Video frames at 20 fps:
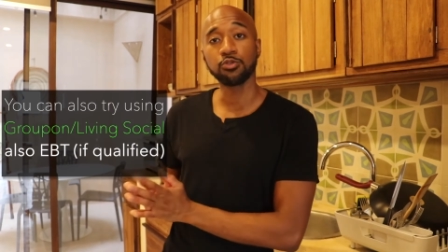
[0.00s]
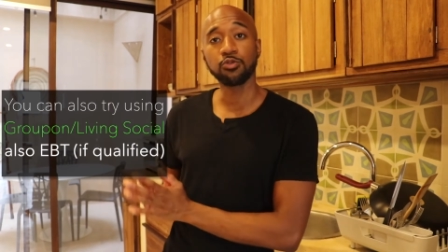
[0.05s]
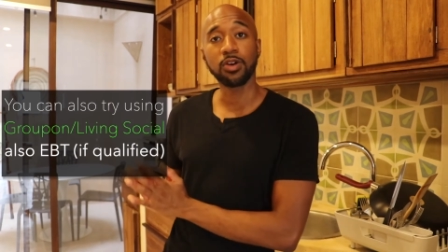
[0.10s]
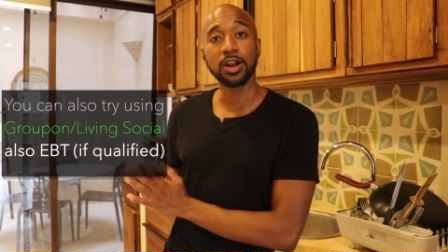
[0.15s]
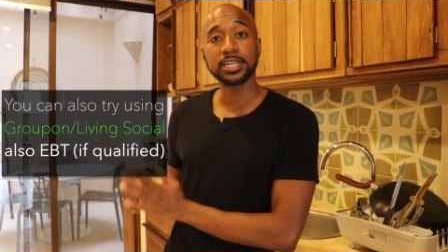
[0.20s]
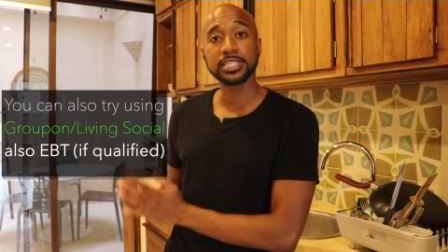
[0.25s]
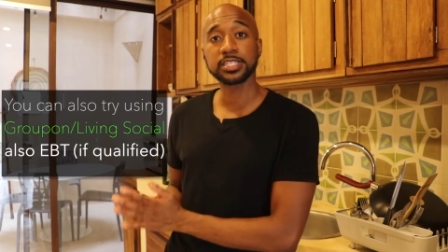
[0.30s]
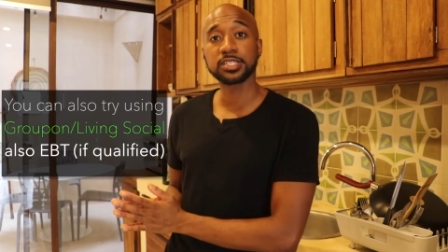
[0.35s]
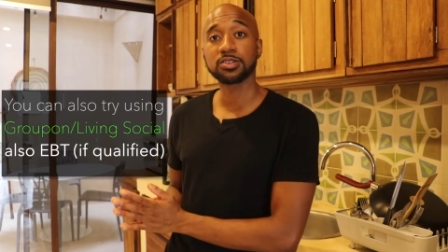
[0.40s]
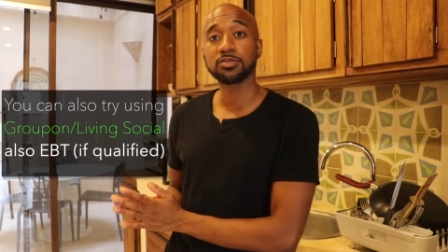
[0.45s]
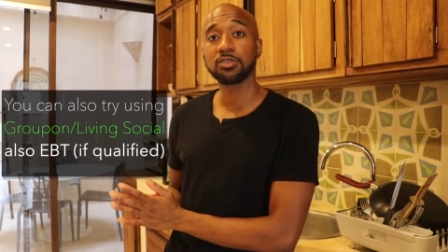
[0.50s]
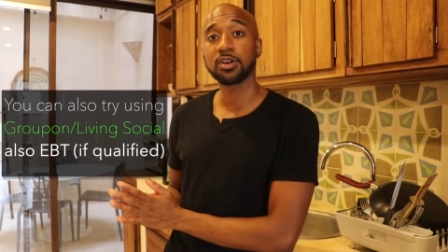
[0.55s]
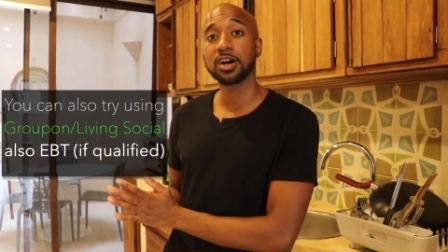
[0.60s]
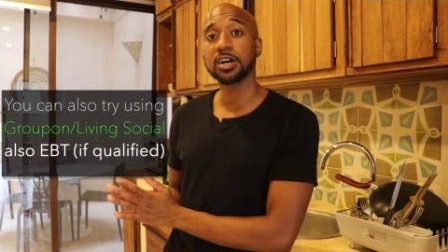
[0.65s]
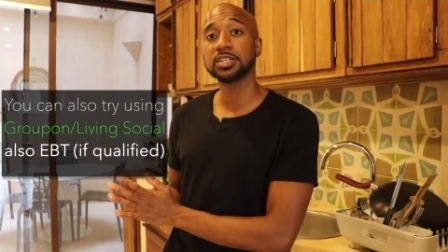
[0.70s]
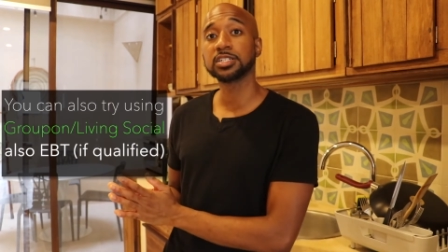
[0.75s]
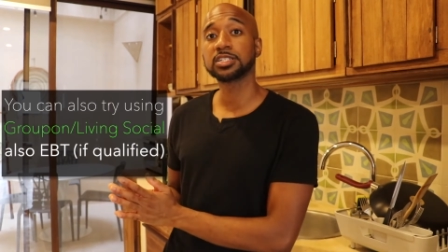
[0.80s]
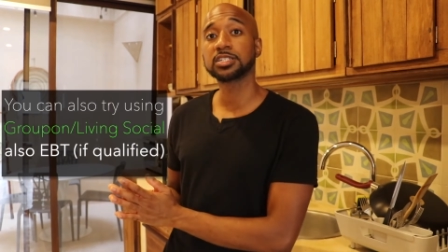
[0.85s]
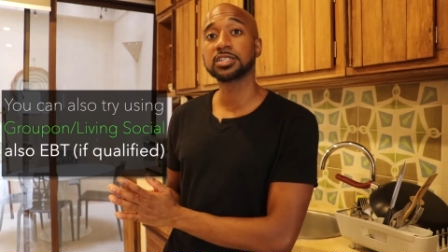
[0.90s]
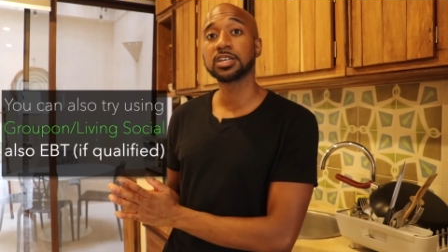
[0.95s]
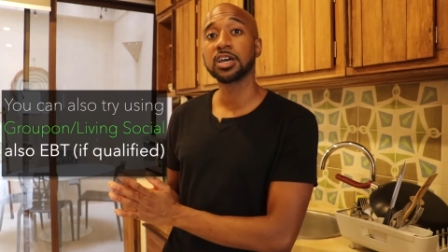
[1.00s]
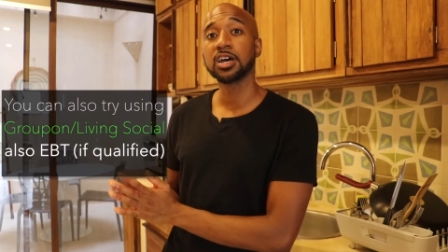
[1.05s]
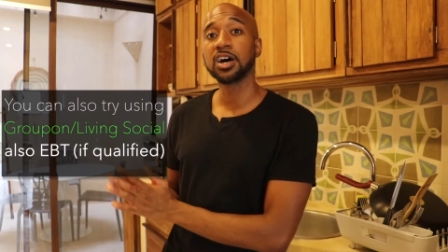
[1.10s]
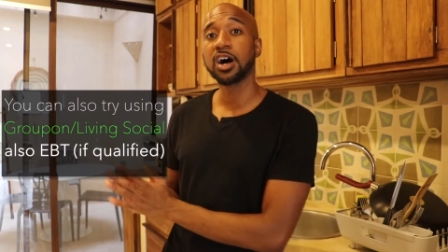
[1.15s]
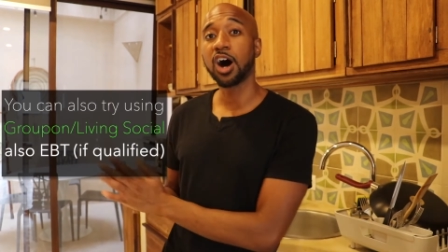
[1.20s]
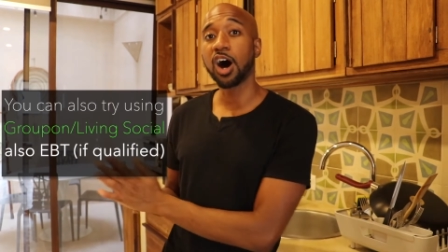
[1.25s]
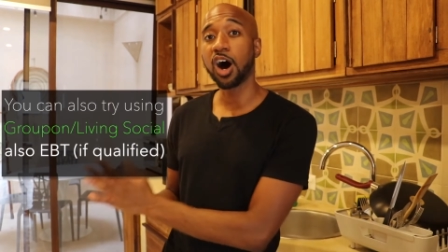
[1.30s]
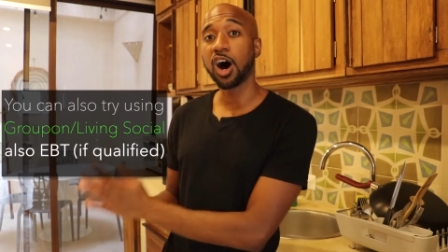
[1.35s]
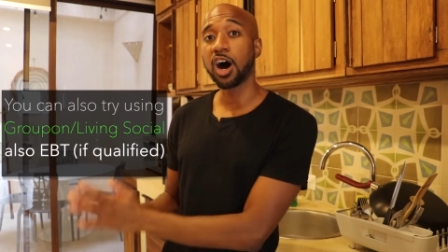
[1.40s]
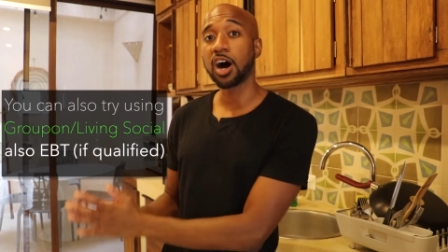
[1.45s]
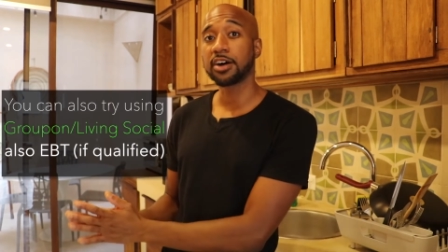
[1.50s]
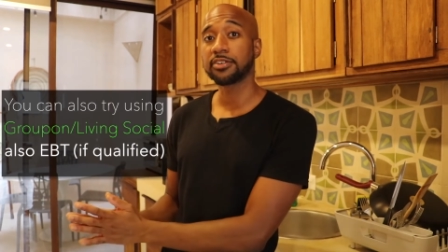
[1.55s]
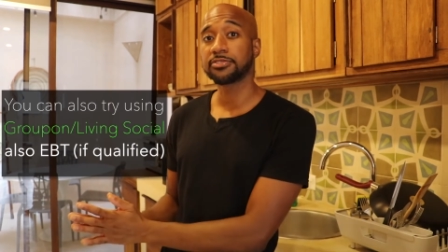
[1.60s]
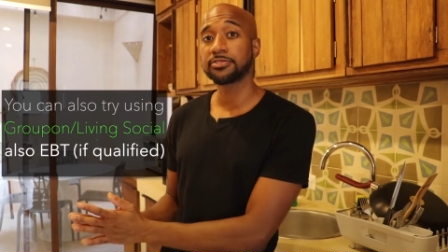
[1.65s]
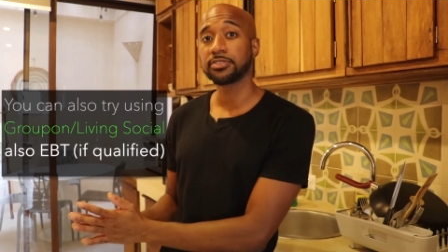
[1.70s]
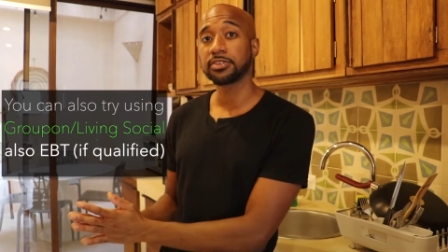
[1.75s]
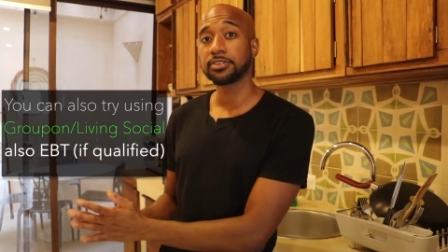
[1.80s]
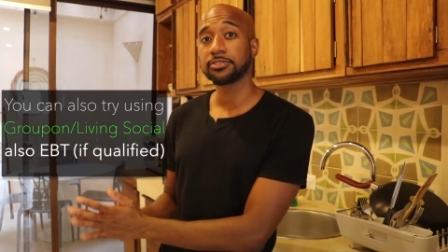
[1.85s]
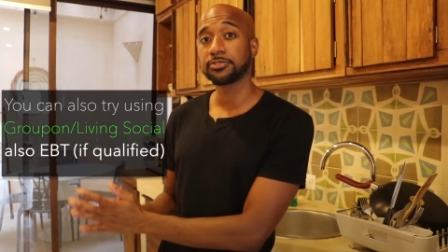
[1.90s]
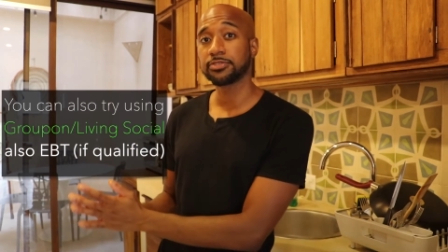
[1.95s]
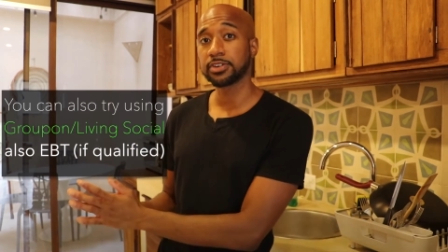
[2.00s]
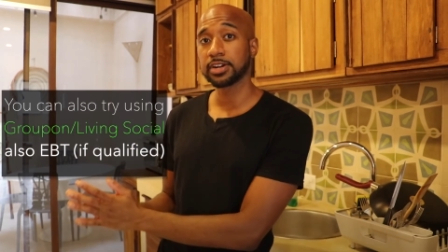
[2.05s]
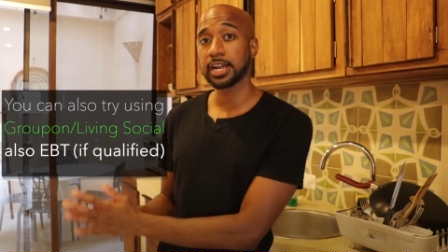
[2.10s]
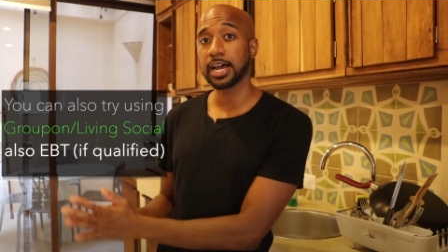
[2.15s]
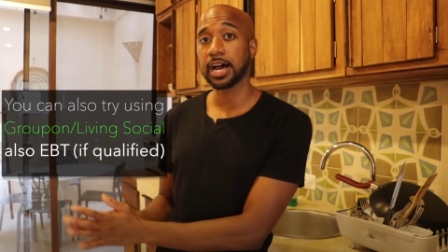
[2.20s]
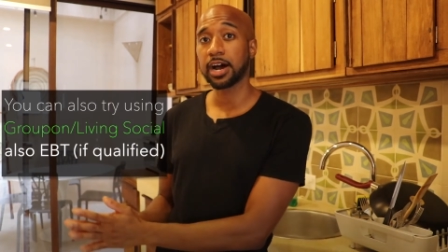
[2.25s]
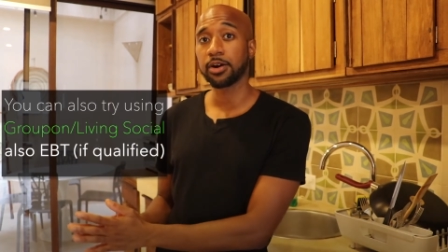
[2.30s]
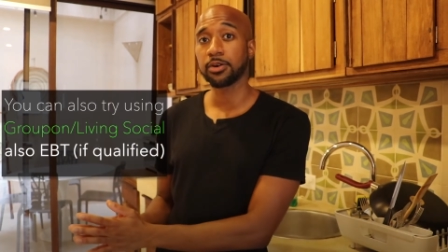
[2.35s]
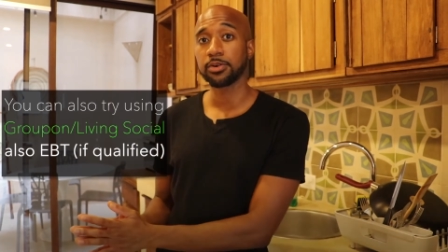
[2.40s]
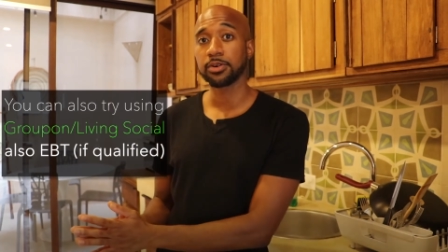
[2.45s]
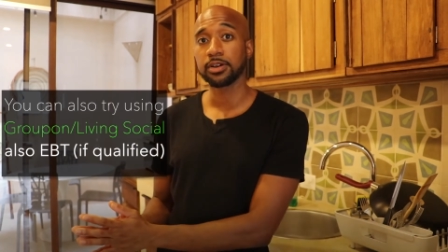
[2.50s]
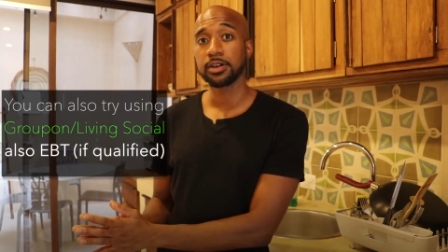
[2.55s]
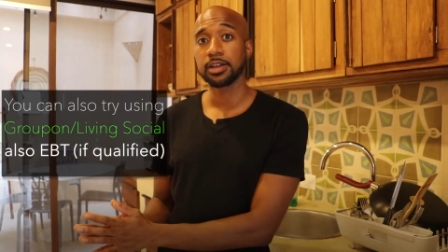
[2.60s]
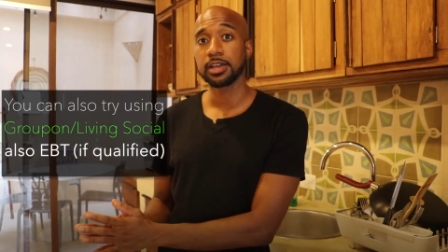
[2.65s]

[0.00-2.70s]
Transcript: restaurants off for now